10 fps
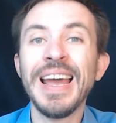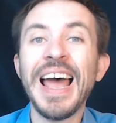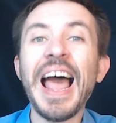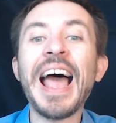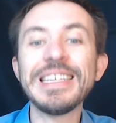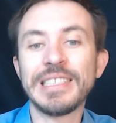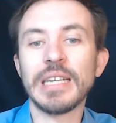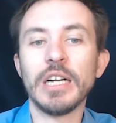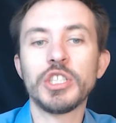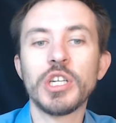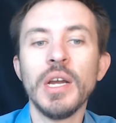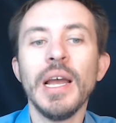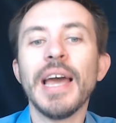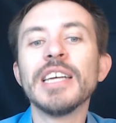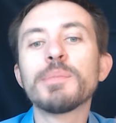As such, it
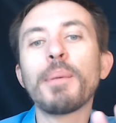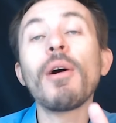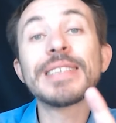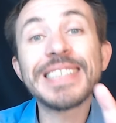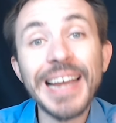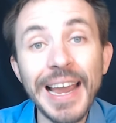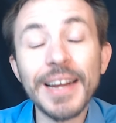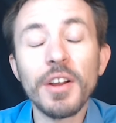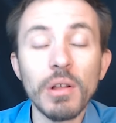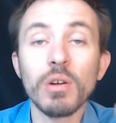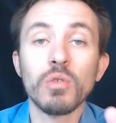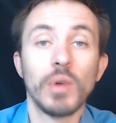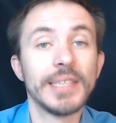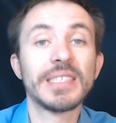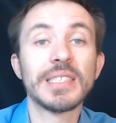is particular
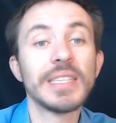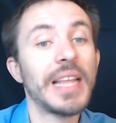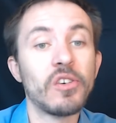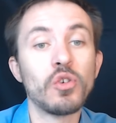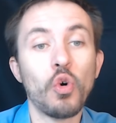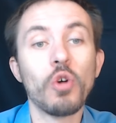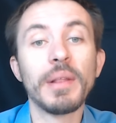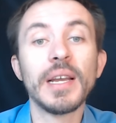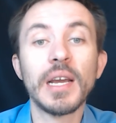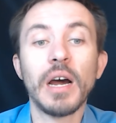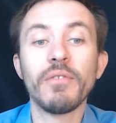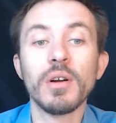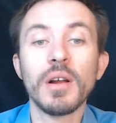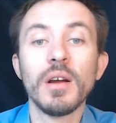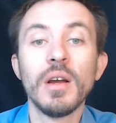risks that are normally covered.
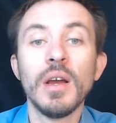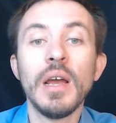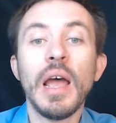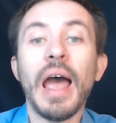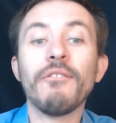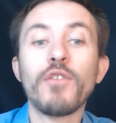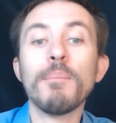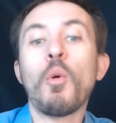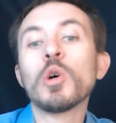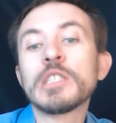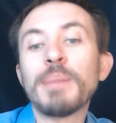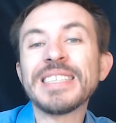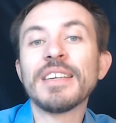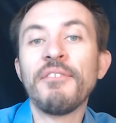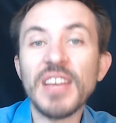And for more
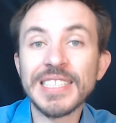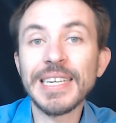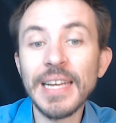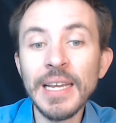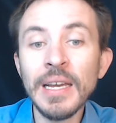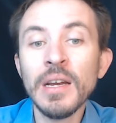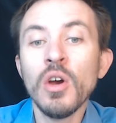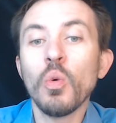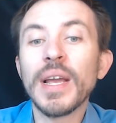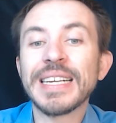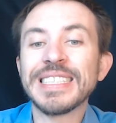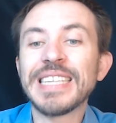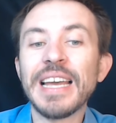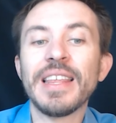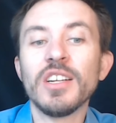specificity, we can say
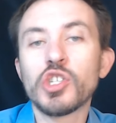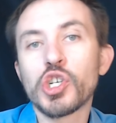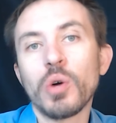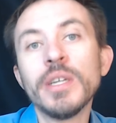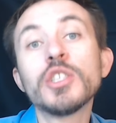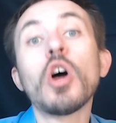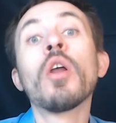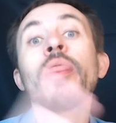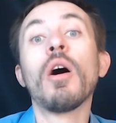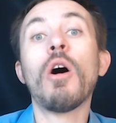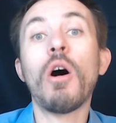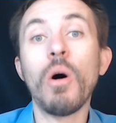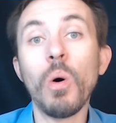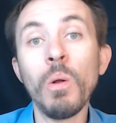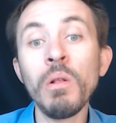that insurance on the
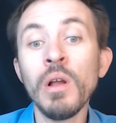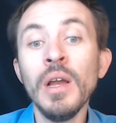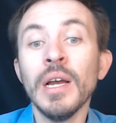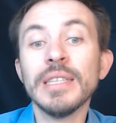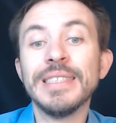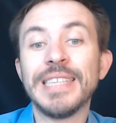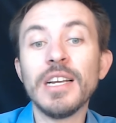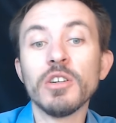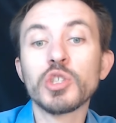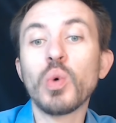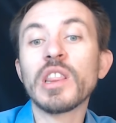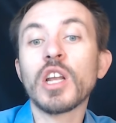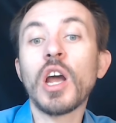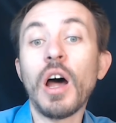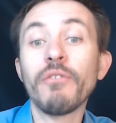whole deals with
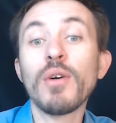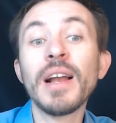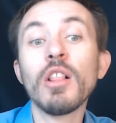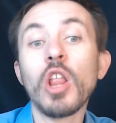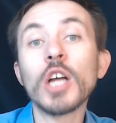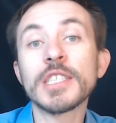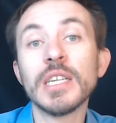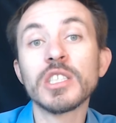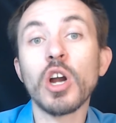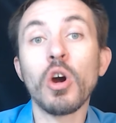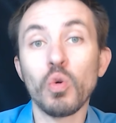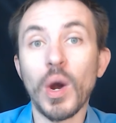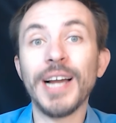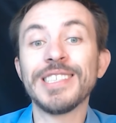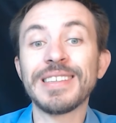covering losses
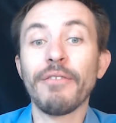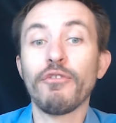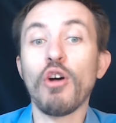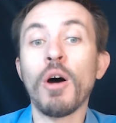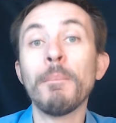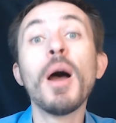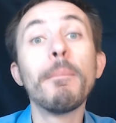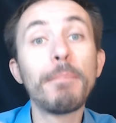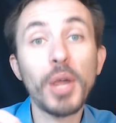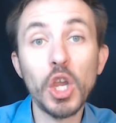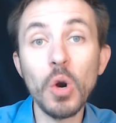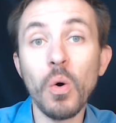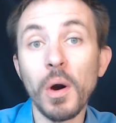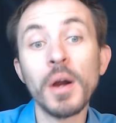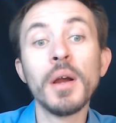arising from pure
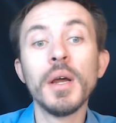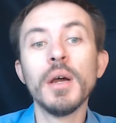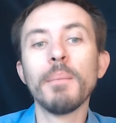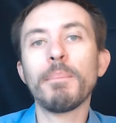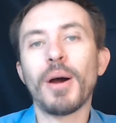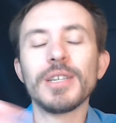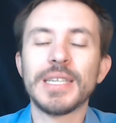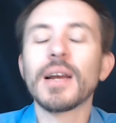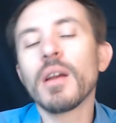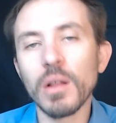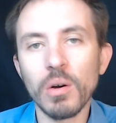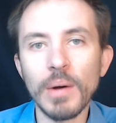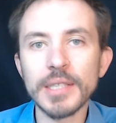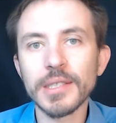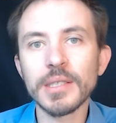particular
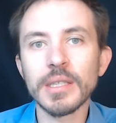risks.